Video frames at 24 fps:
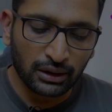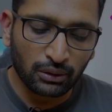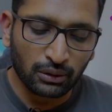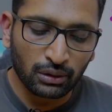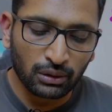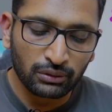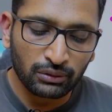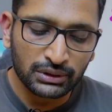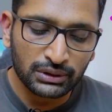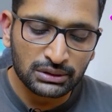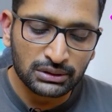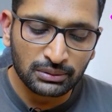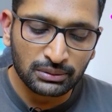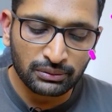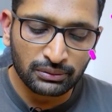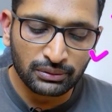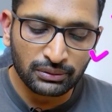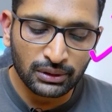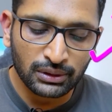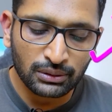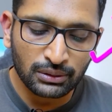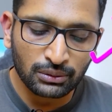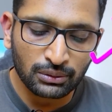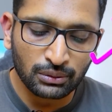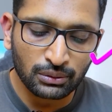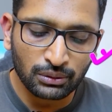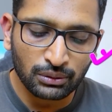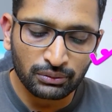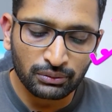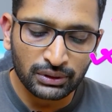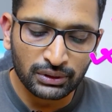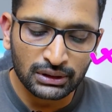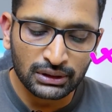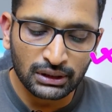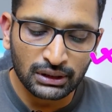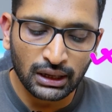I always prefer to go
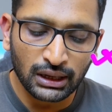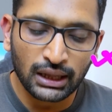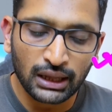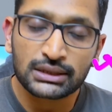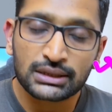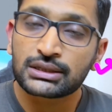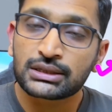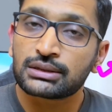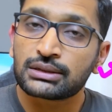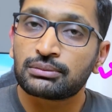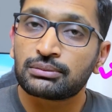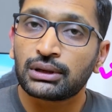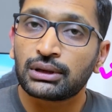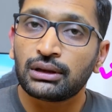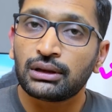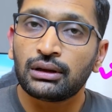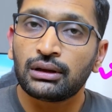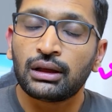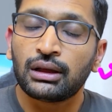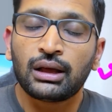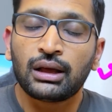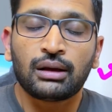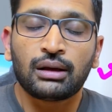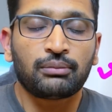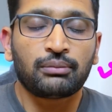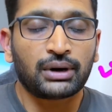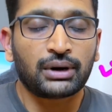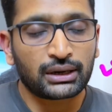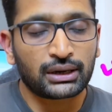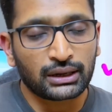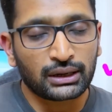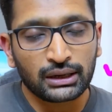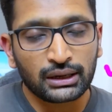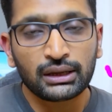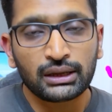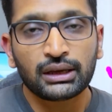with the Ansible.
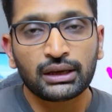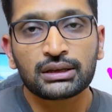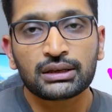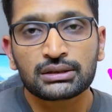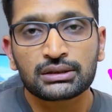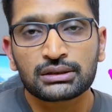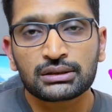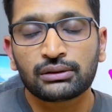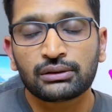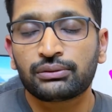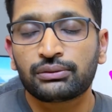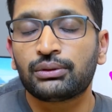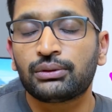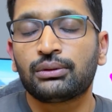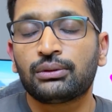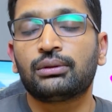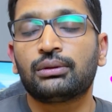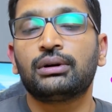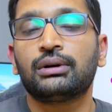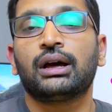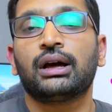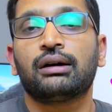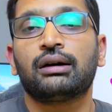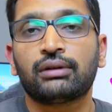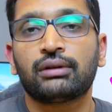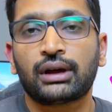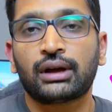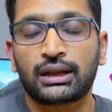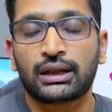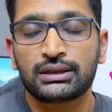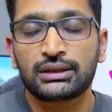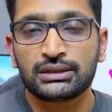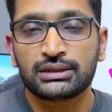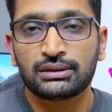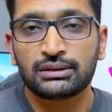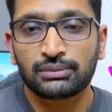But in case if you don't have an
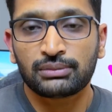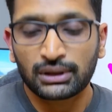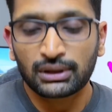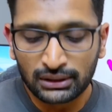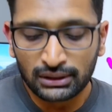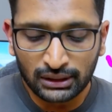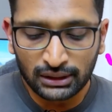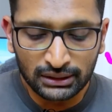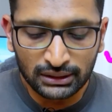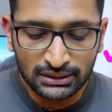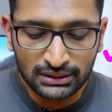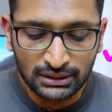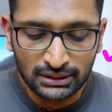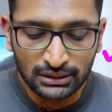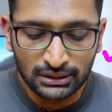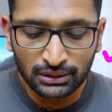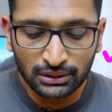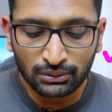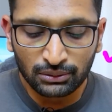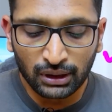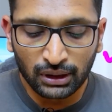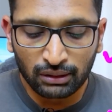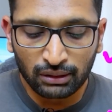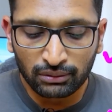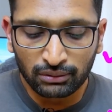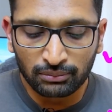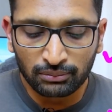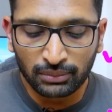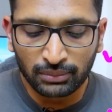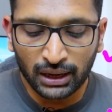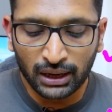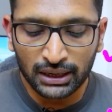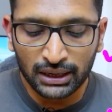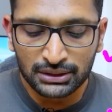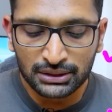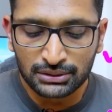Ansible, then you have a
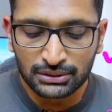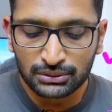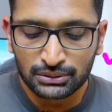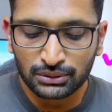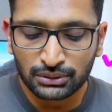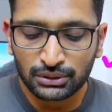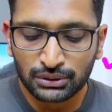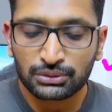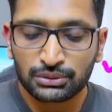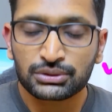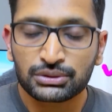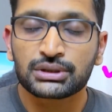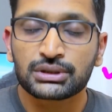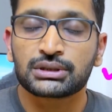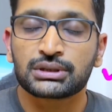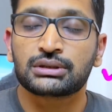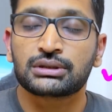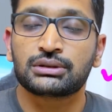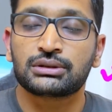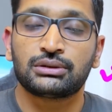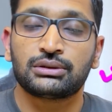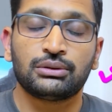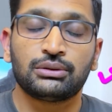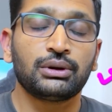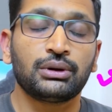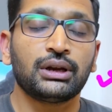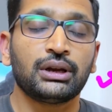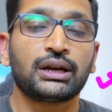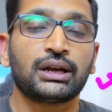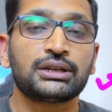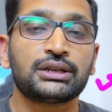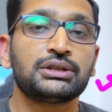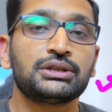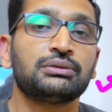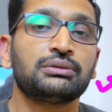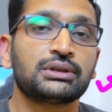Bash. So you just you can
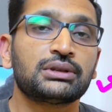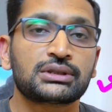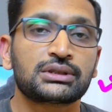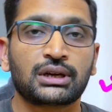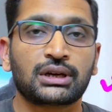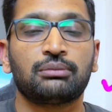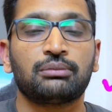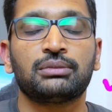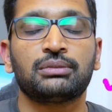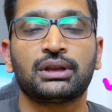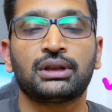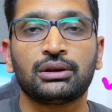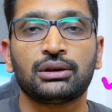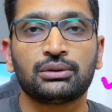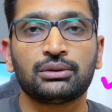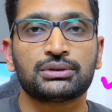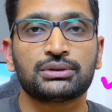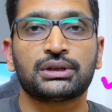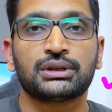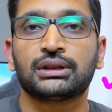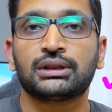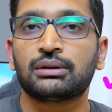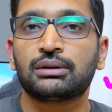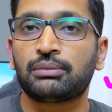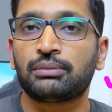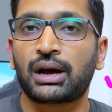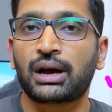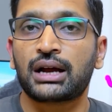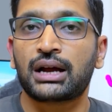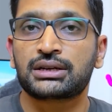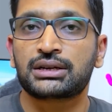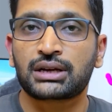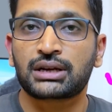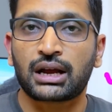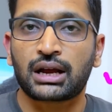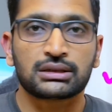achieve the same thing using the
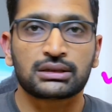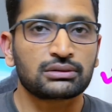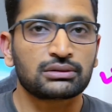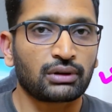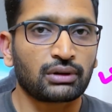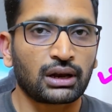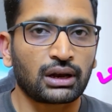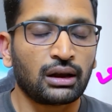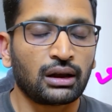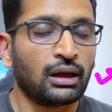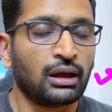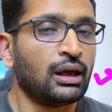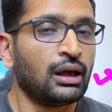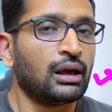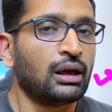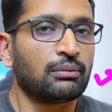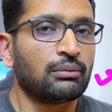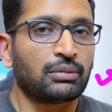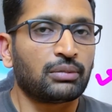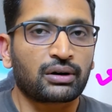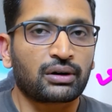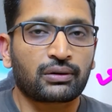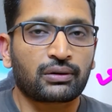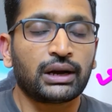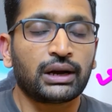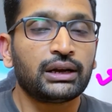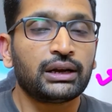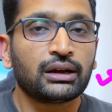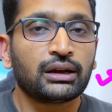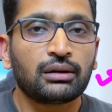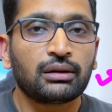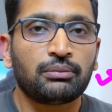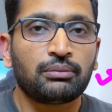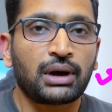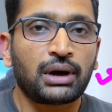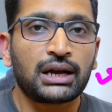Bash as well. But
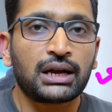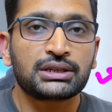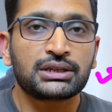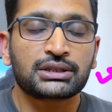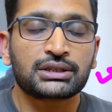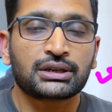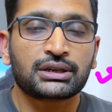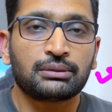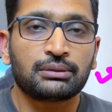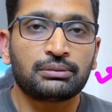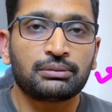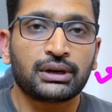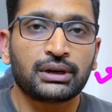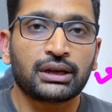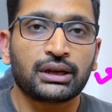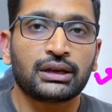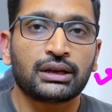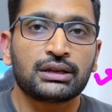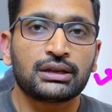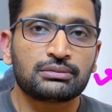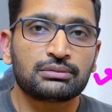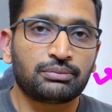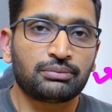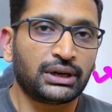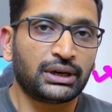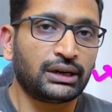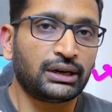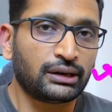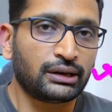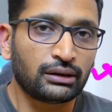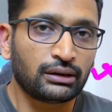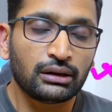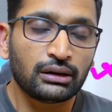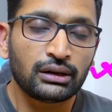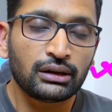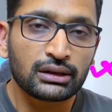writing a Bash scripting is a bit
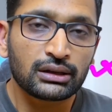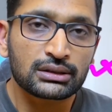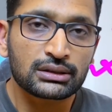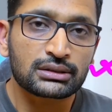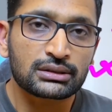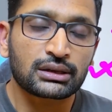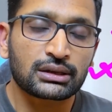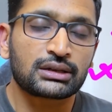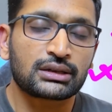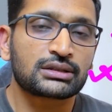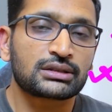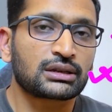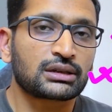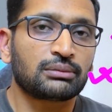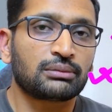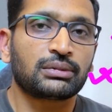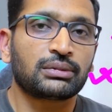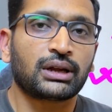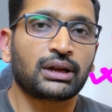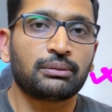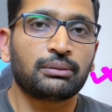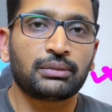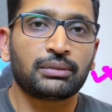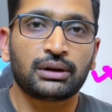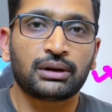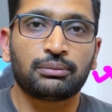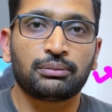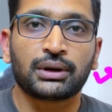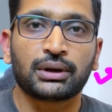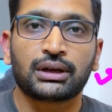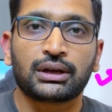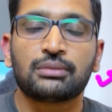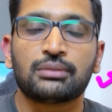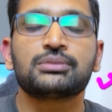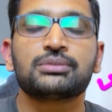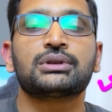tedious, and sometimes it
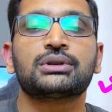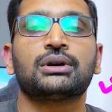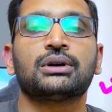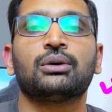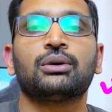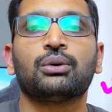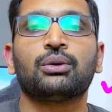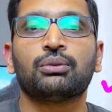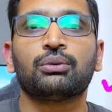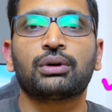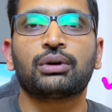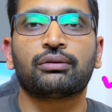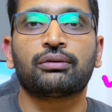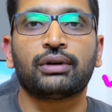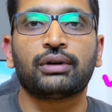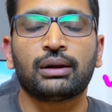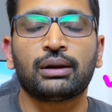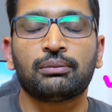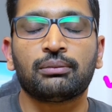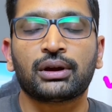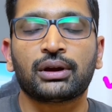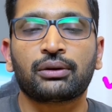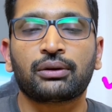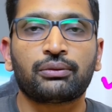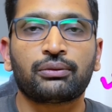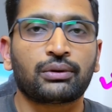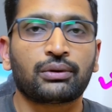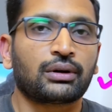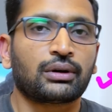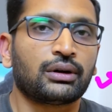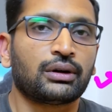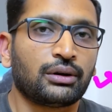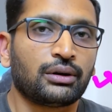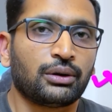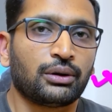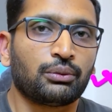becomes overwhelming for
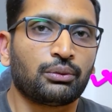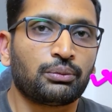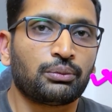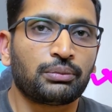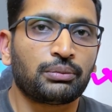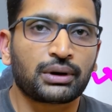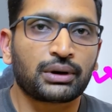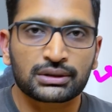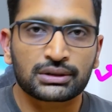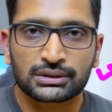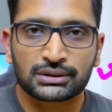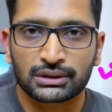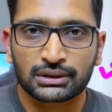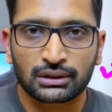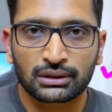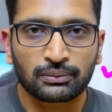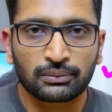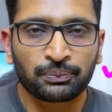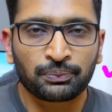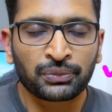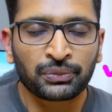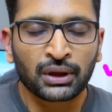a new person.